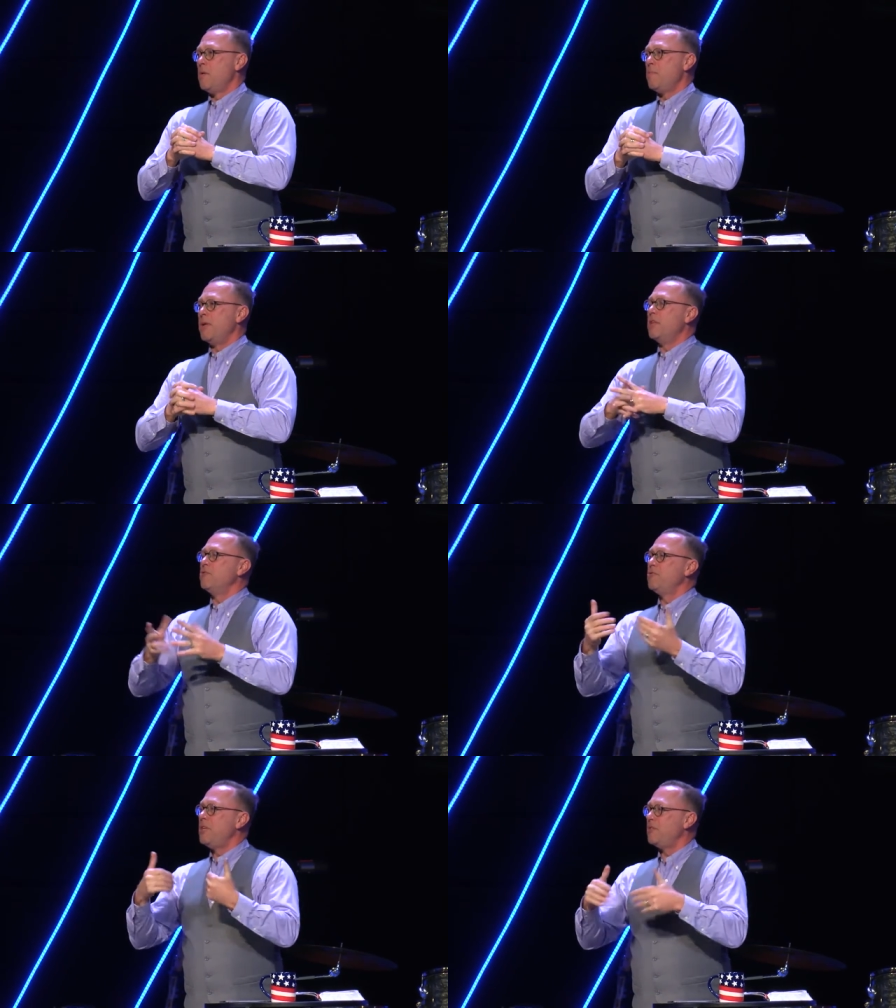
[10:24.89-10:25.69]
But
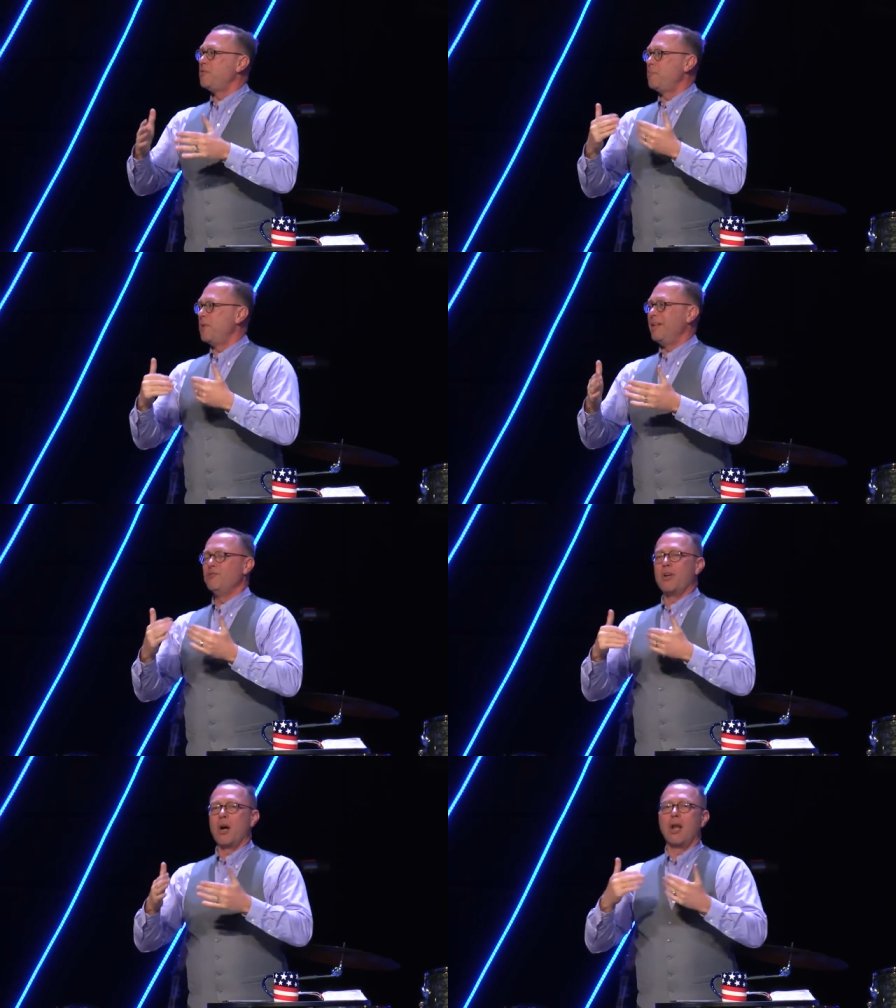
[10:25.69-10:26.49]
there's
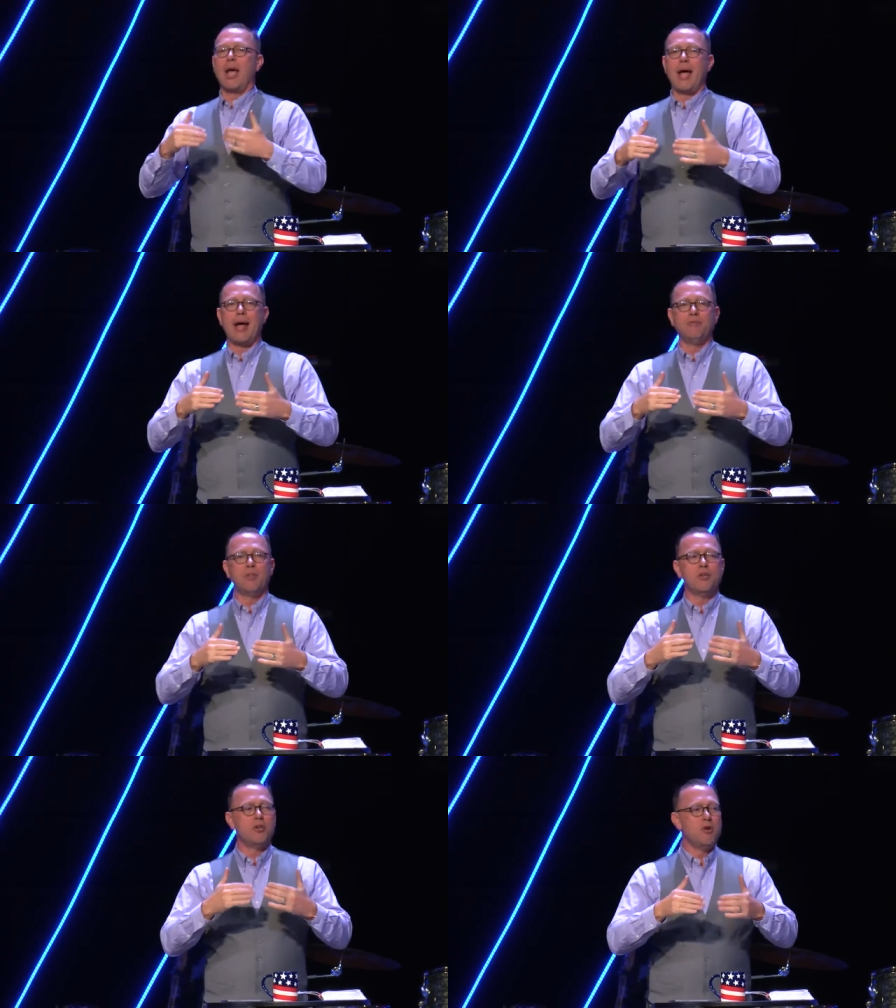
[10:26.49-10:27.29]
disciplines in our lives
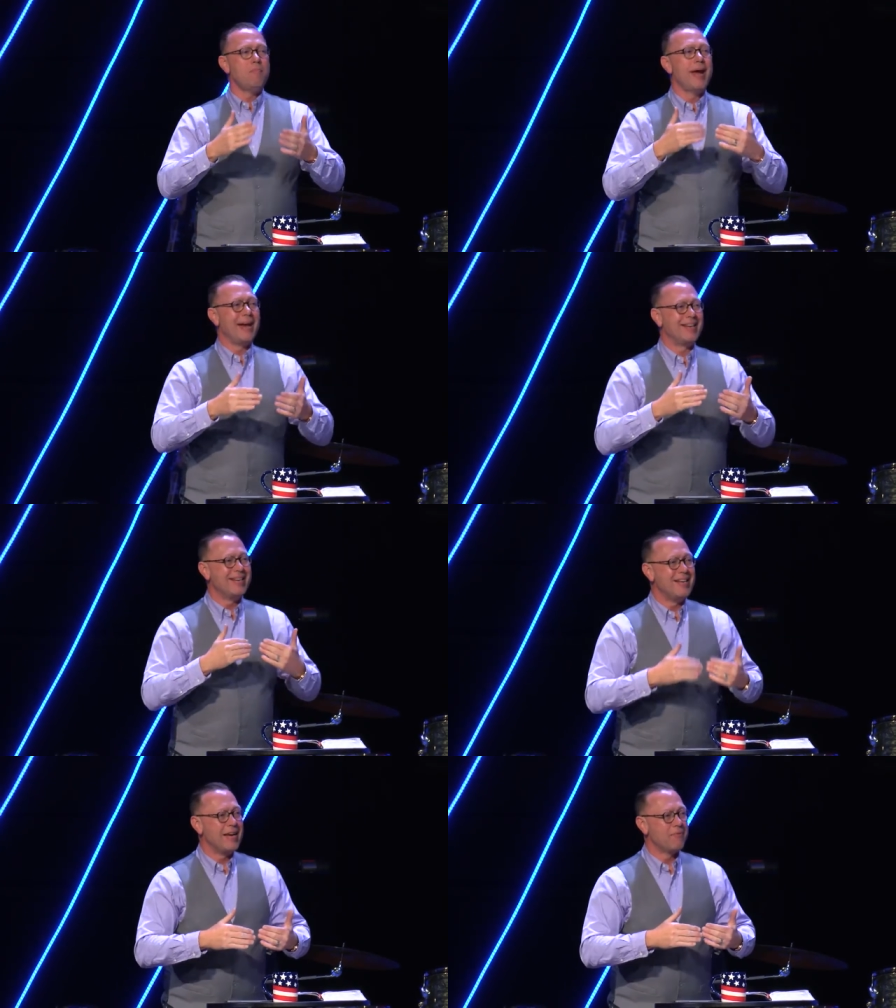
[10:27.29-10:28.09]
that do make a
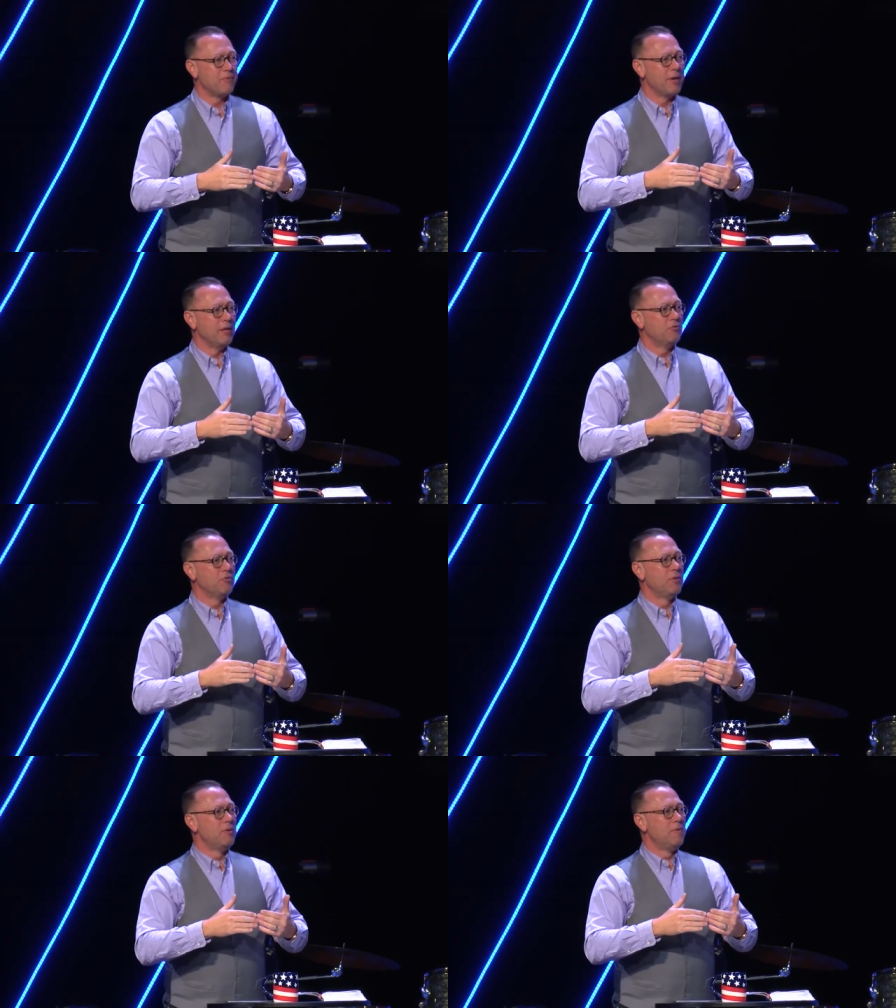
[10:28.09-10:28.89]

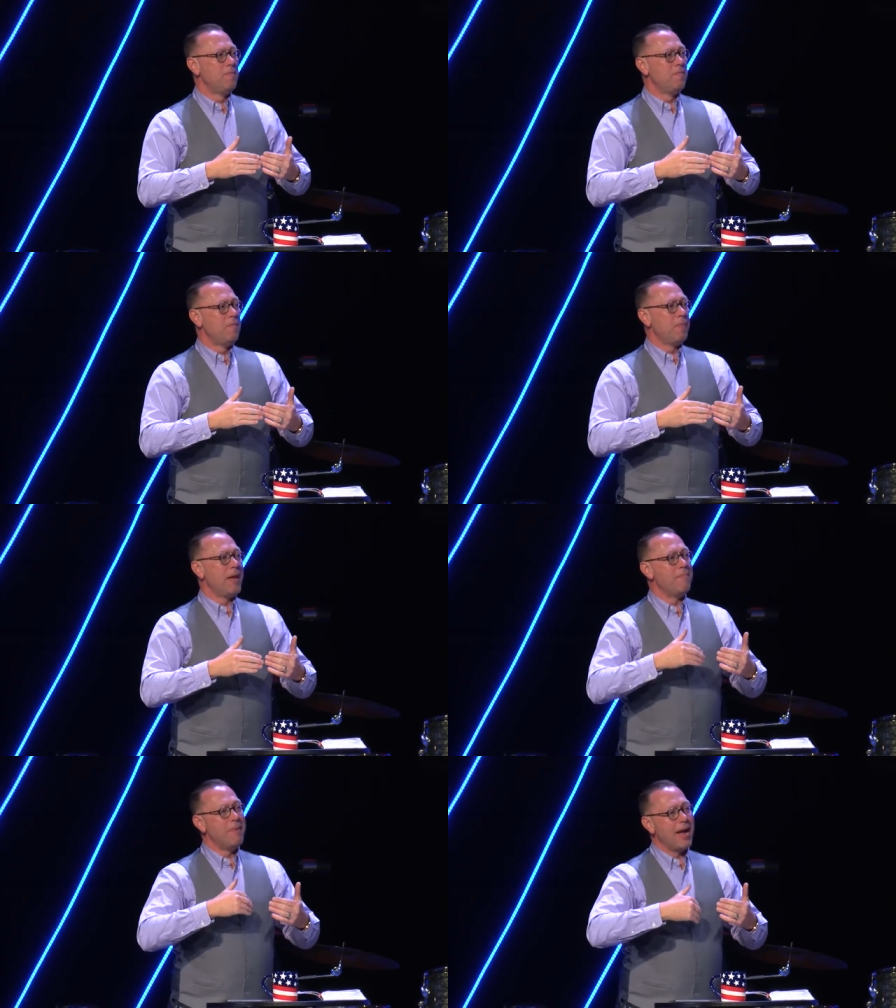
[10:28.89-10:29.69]
difference
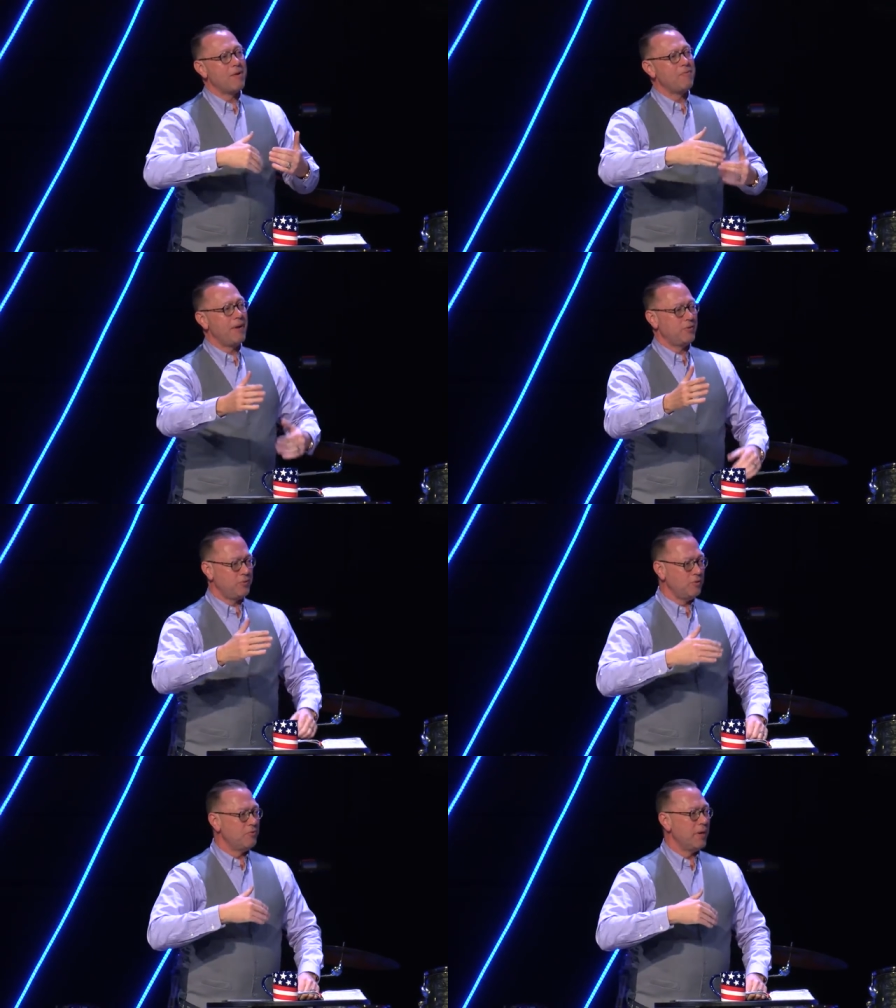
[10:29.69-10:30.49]
that
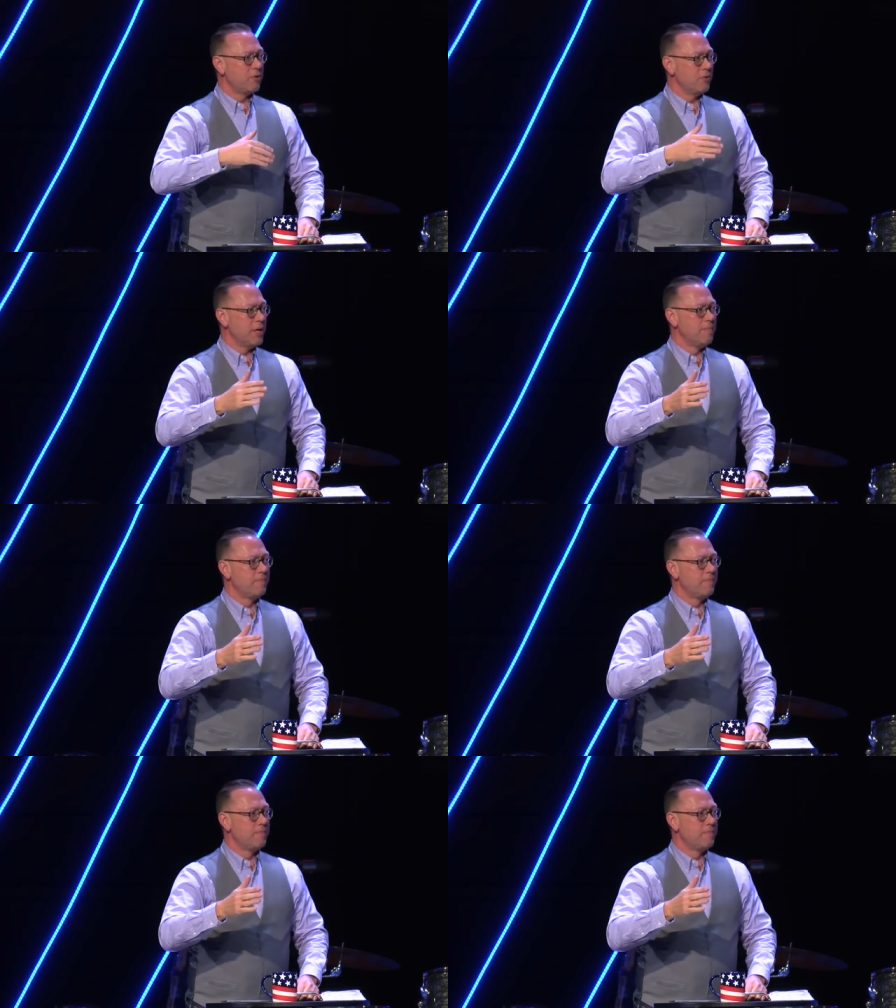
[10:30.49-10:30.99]
manifest His victory.